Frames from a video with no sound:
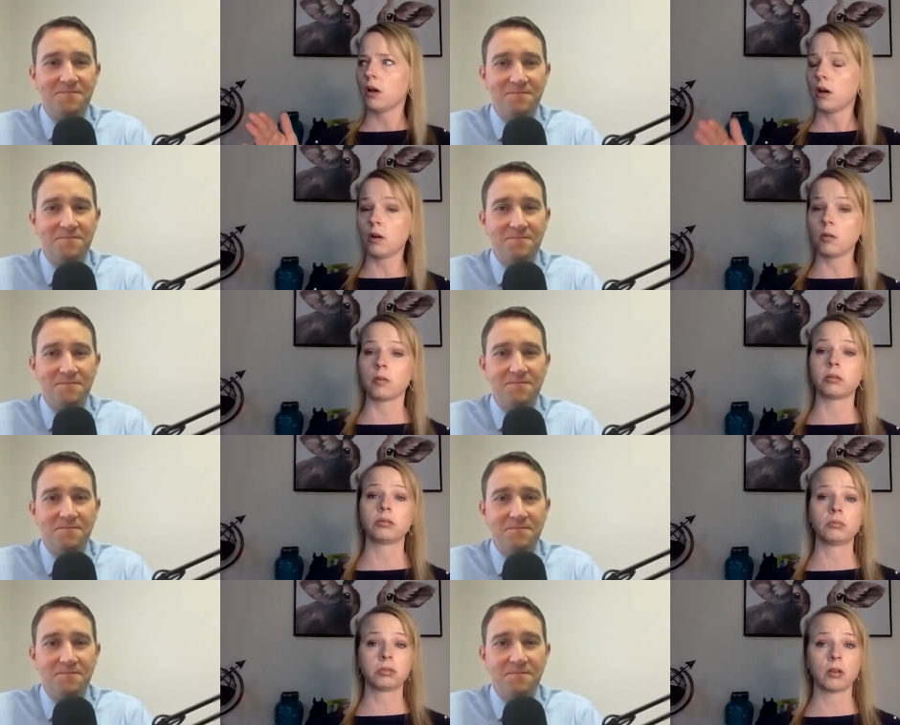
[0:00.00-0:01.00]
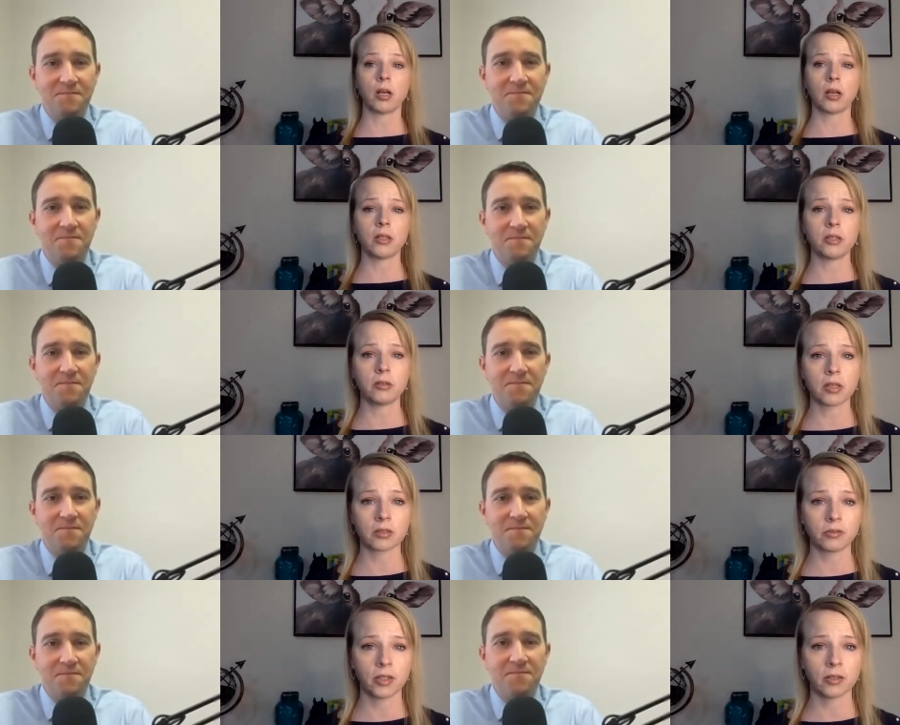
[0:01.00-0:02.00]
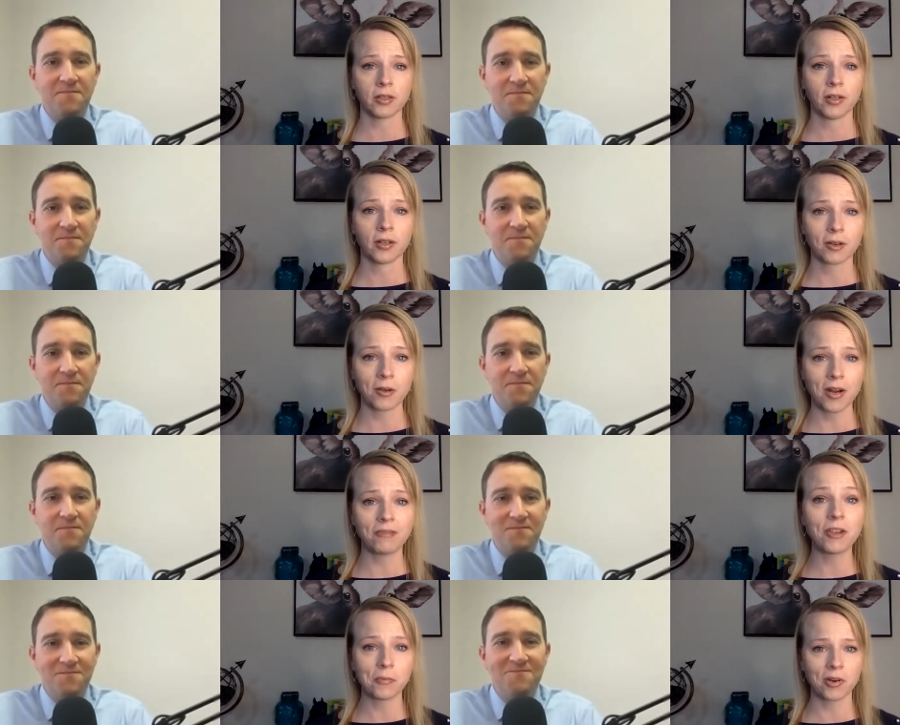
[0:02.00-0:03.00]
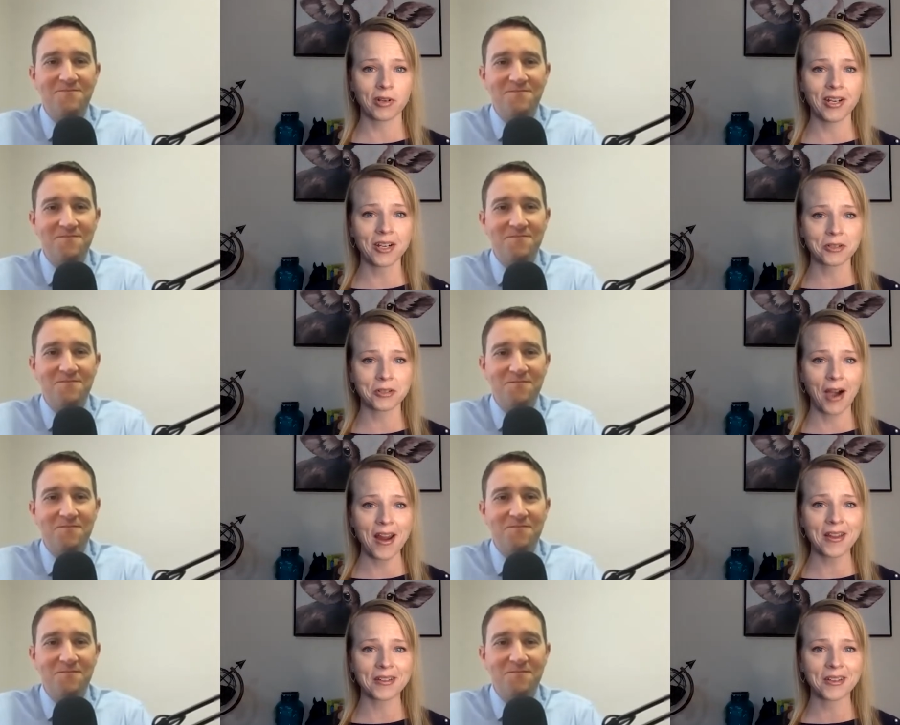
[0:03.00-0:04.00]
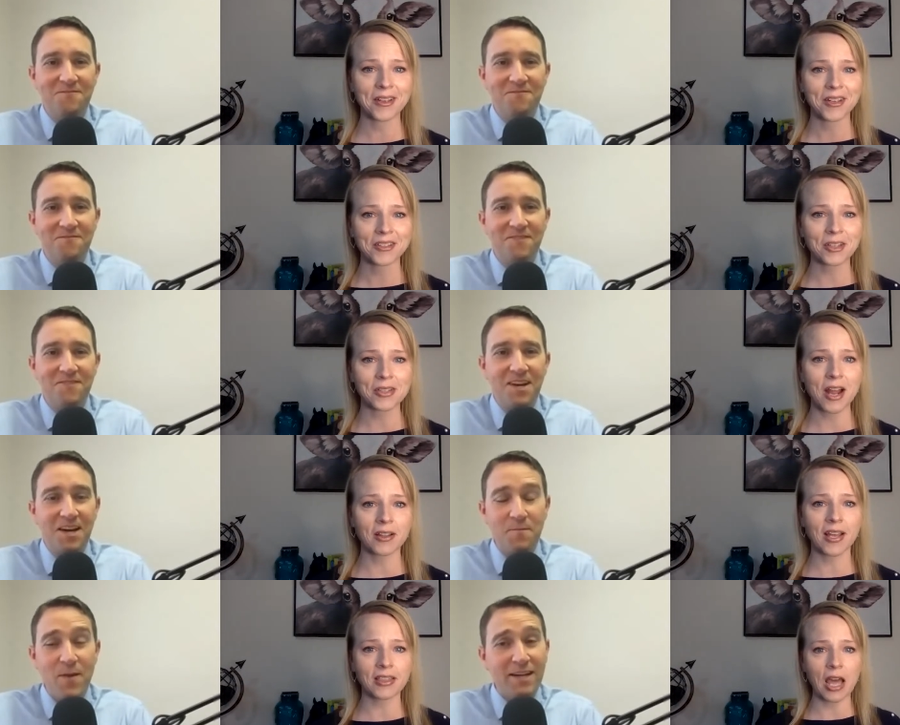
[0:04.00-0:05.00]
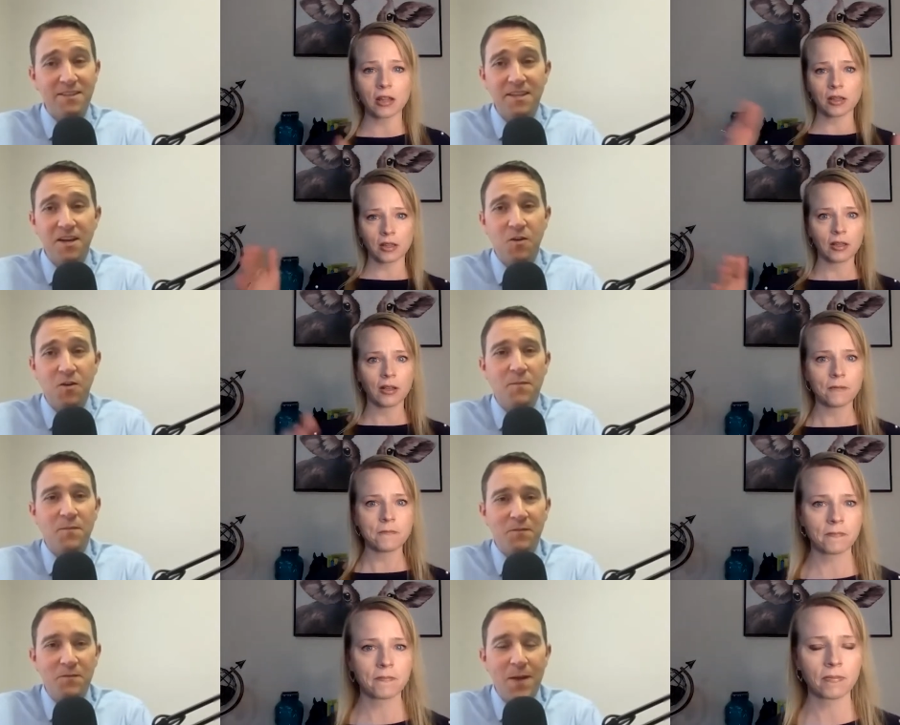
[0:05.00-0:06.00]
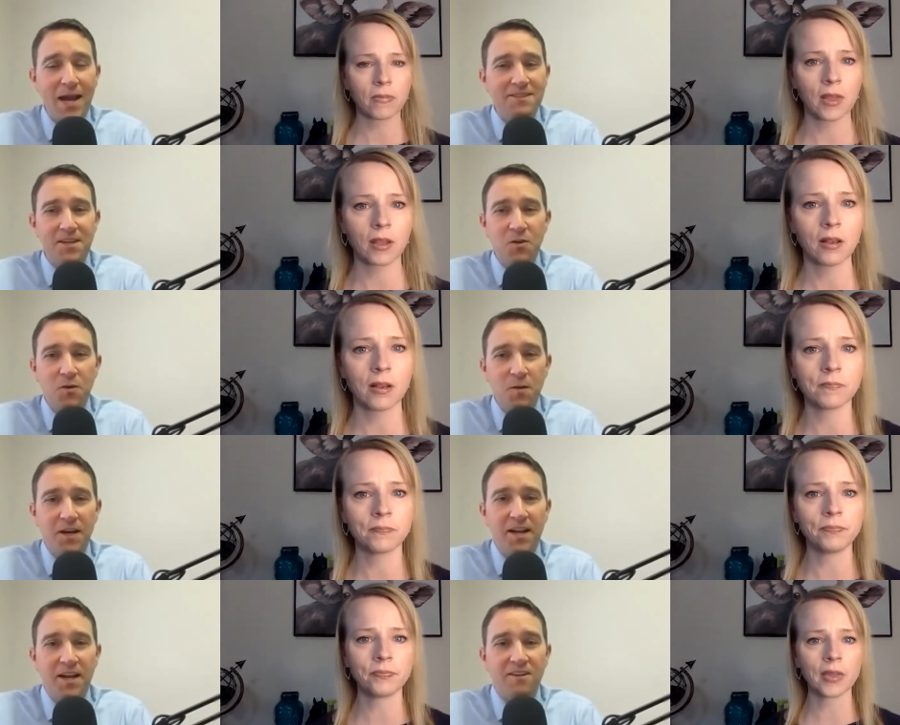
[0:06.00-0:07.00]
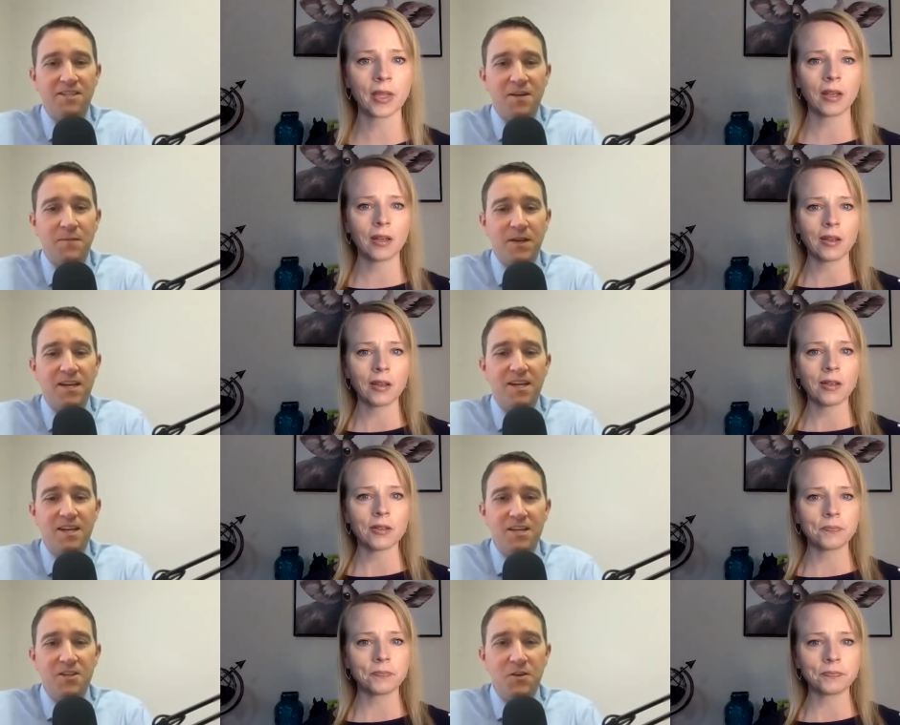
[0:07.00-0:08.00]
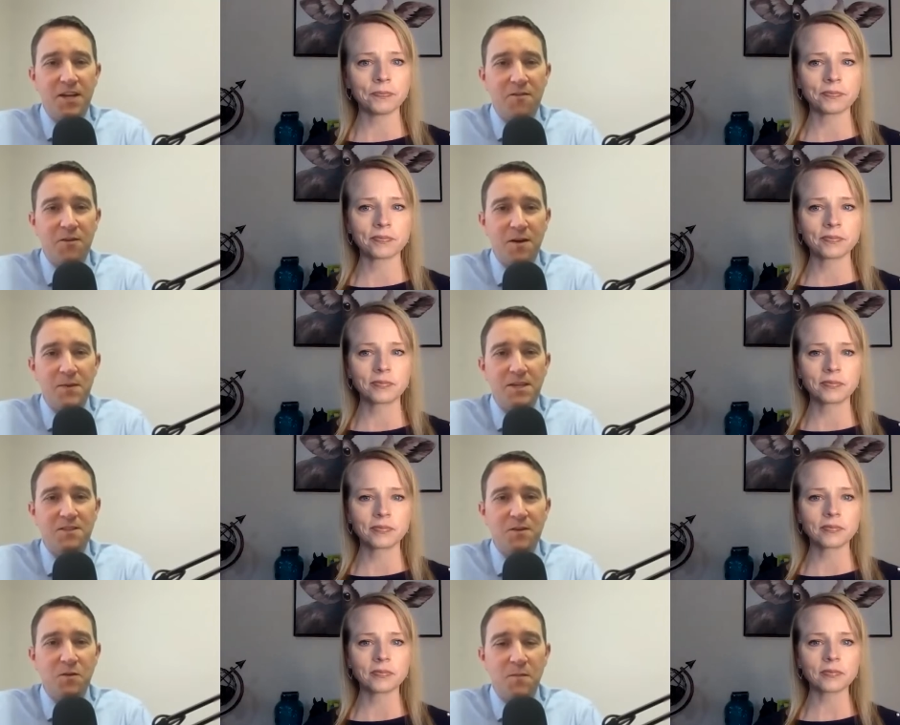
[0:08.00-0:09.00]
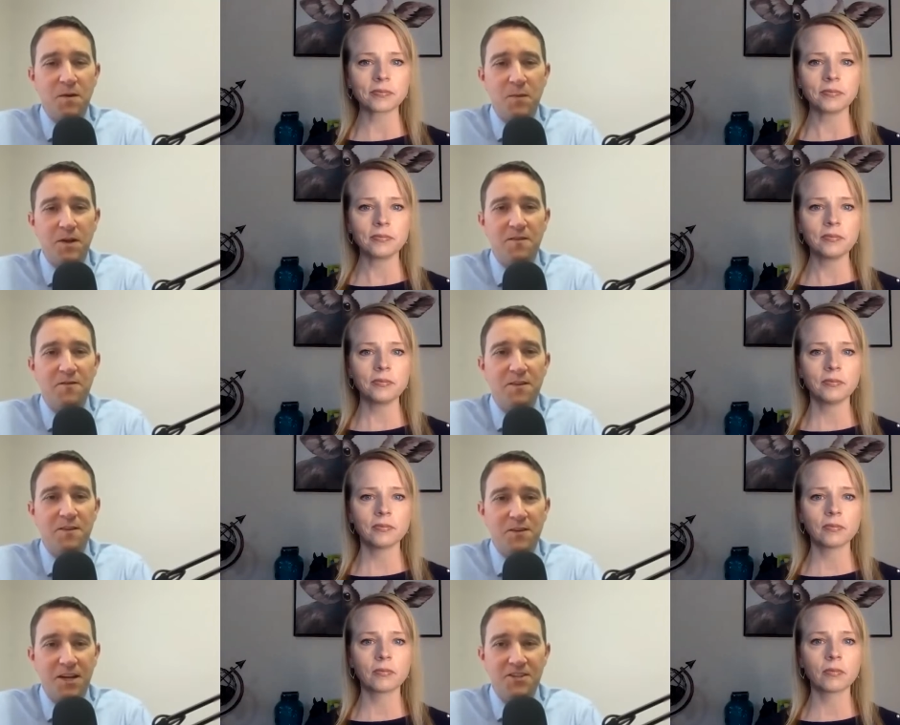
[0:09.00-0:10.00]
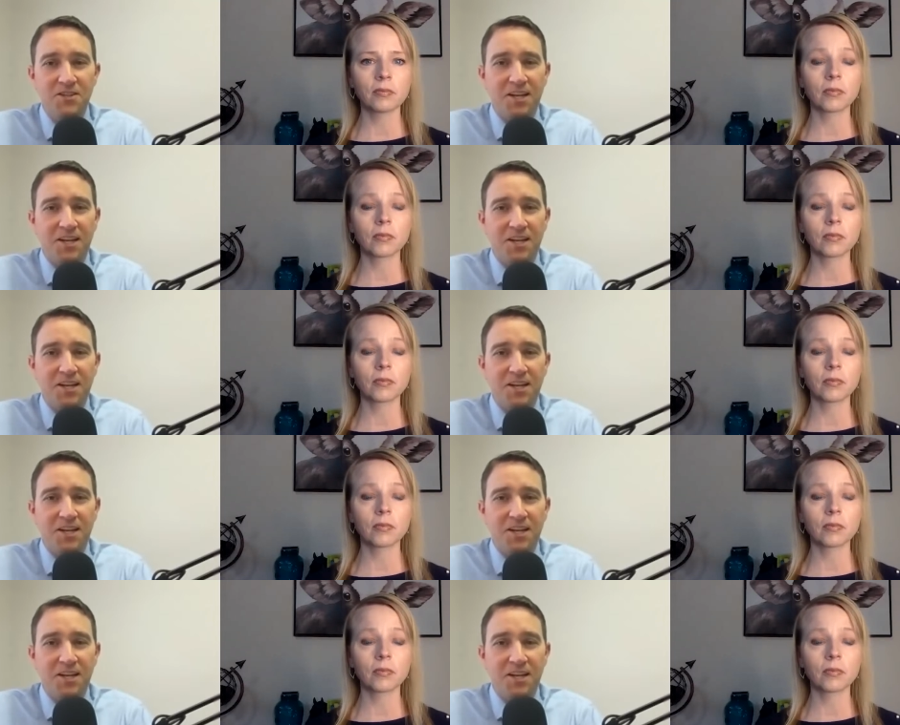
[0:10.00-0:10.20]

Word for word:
Speaker 1: I gotta do this for quite a few more years, right?
Speaker 2: So it's kind of like that. Back to the equipment analogy. I mean, you can have a great piece of equipment, but if you're not checking